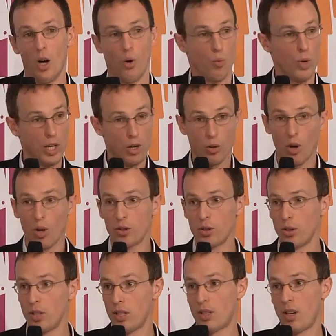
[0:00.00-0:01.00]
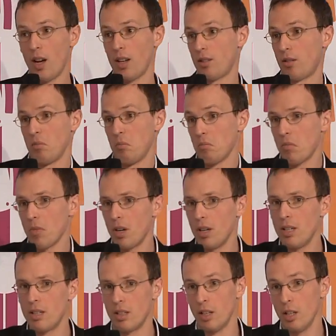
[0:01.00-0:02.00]
We could also discuss,
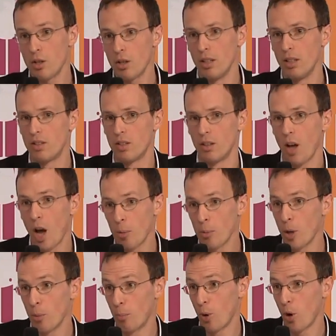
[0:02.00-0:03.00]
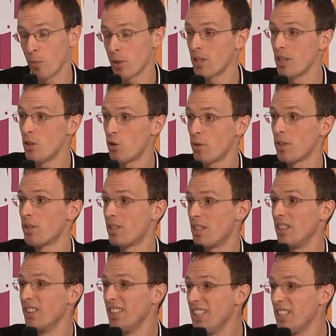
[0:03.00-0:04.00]
is an unemployment insurance
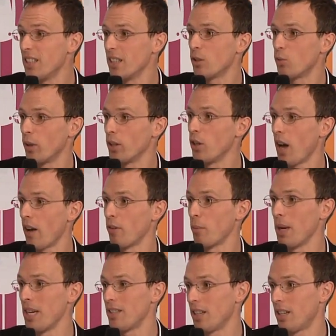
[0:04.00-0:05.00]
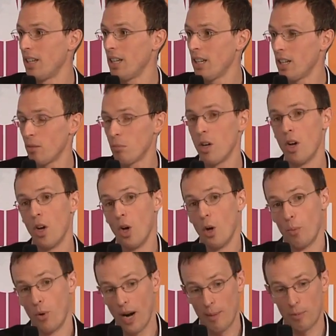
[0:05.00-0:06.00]
still needed when you have a basic income?
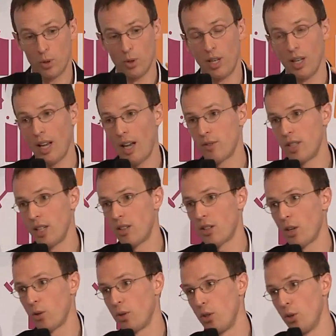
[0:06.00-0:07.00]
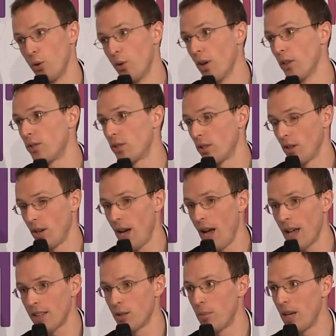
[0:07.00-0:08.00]
Perhaps you can have 600 euros
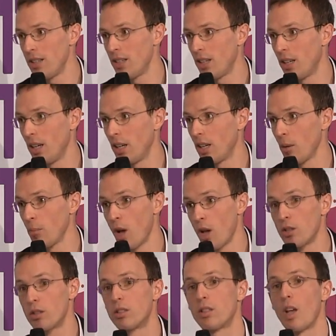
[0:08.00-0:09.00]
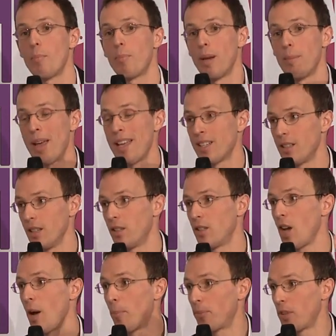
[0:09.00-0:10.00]
as a basic income, supplemented,
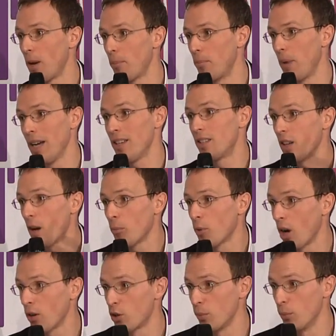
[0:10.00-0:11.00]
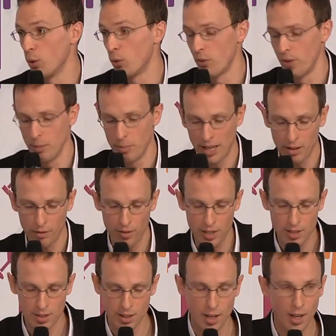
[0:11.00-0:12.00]
topped up by some contributory
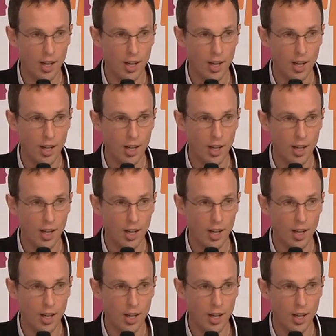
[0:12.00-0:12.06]
benefits.